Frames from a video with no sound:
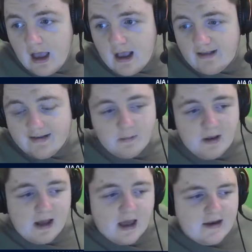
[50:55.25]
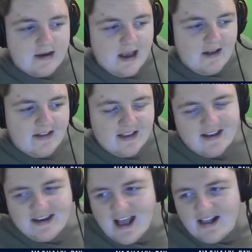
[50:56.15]
Inter Milan
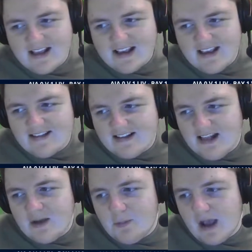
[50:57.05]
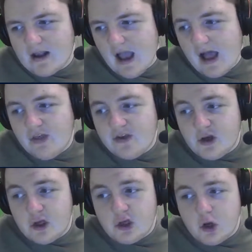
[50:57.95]
0-0 against Gladbach.
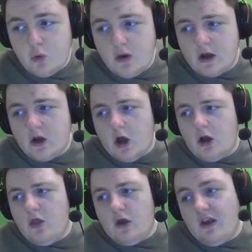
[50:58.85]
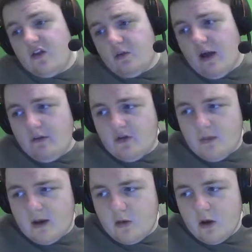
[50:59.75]
Atletico do win a corner though. And it's Suarez,
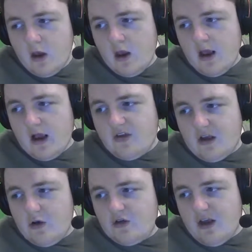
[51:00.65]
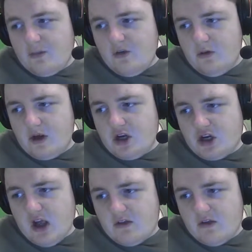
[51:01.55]
the man who I said looks absolutely
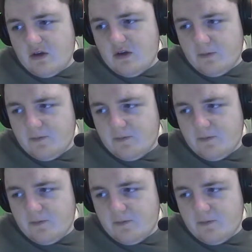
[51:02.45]
shattered.